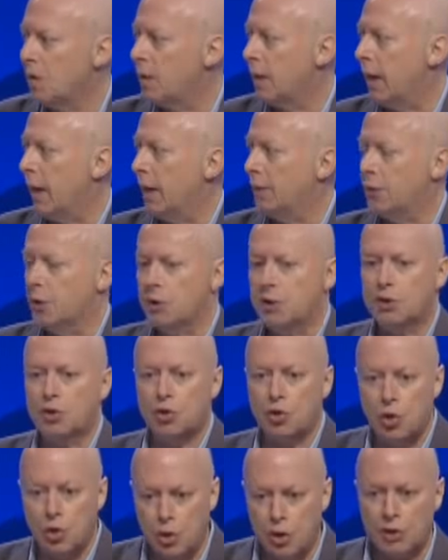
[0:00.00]
They had the
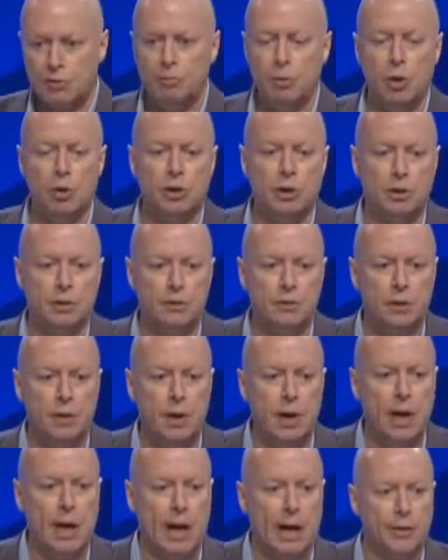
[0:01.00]
strongest motive
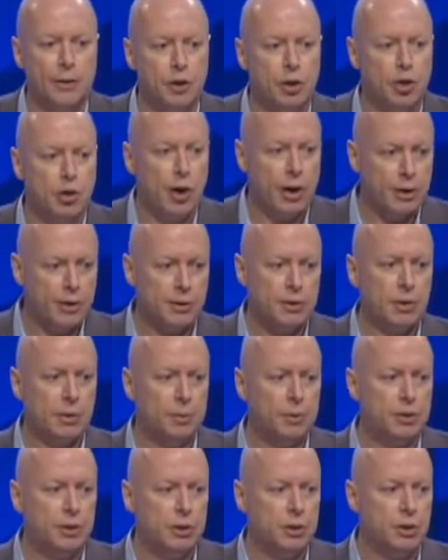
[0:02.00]
and the greatest
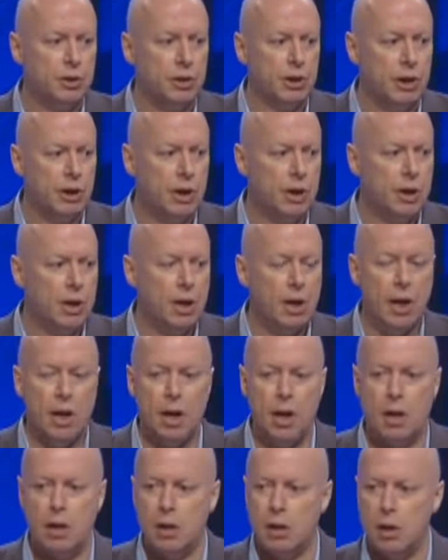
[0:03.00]
opportunity
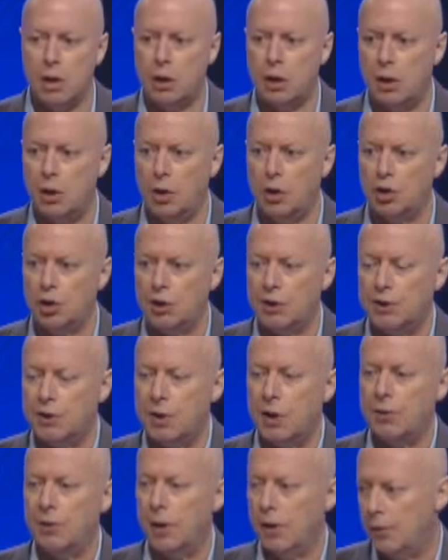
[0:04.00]
any
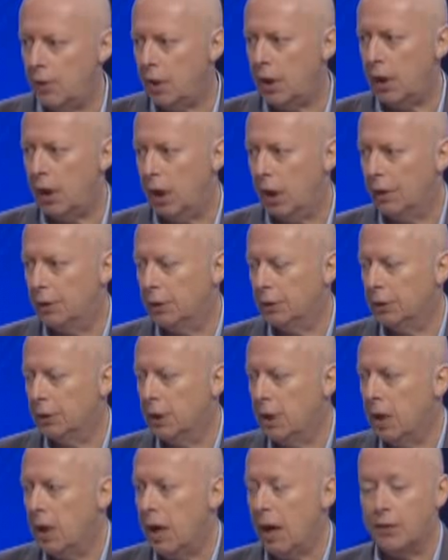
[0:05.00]
archaeologists have ever had.
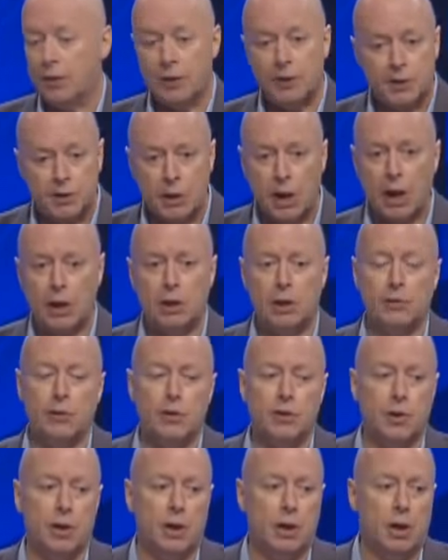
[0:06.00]
And the standard of
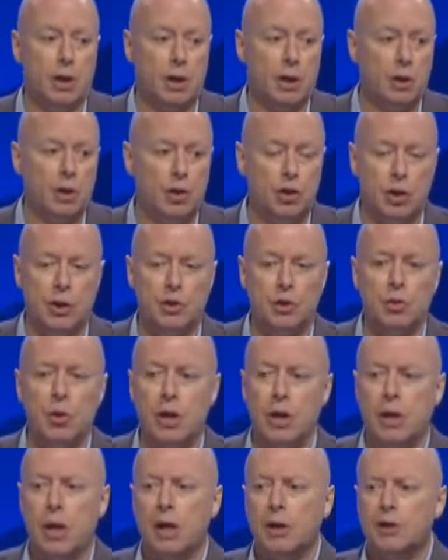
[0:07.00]
Israeli archaeology is
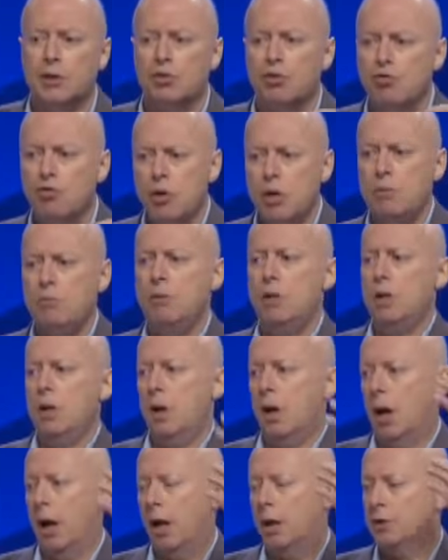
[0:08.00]
already extremely
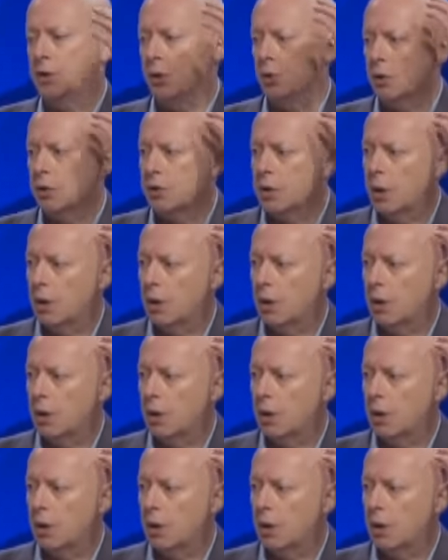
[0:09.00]
high, as you can